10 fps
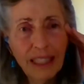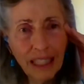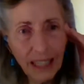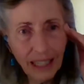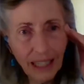
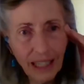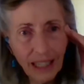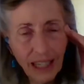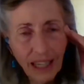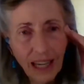
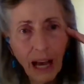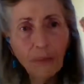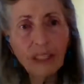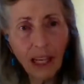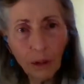thinking
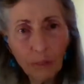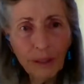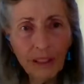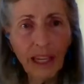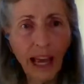I was
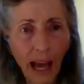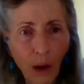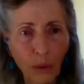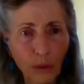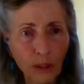helping the
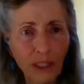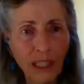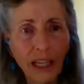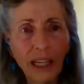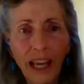cows.
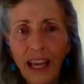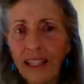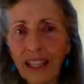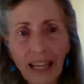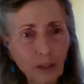
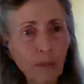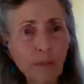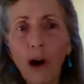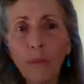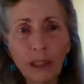And that's
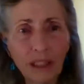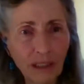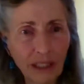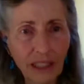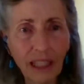what mom
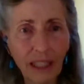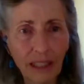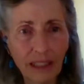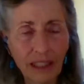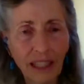still
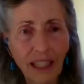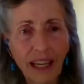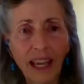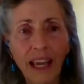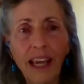thinks.
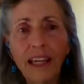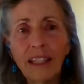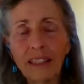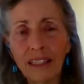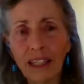
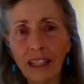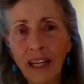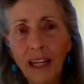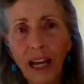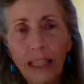And
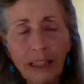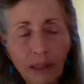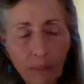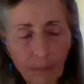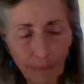I
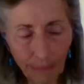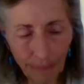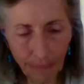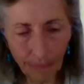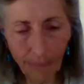said,
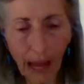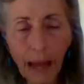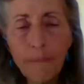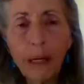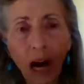
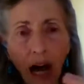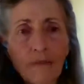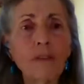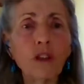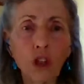but
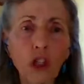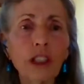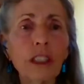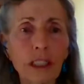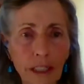I've
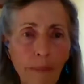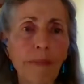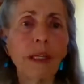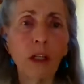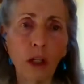learned
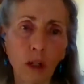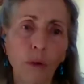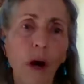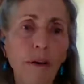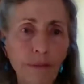something
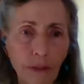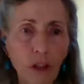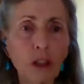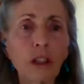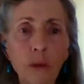new. I've
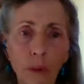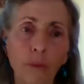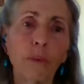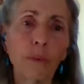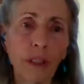learned
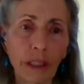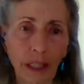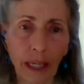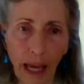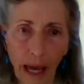what
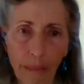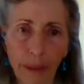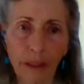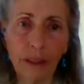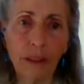really
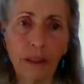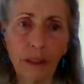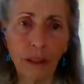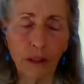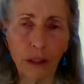happens
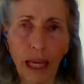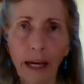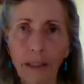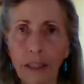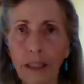to those
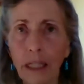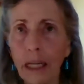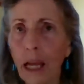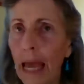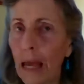cows. And
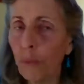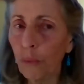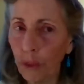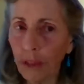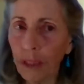
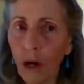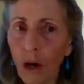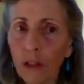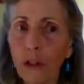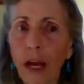really
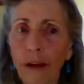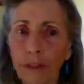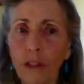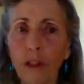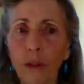all you
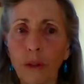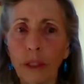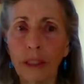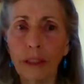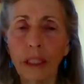have to
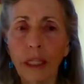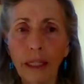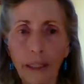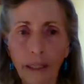do is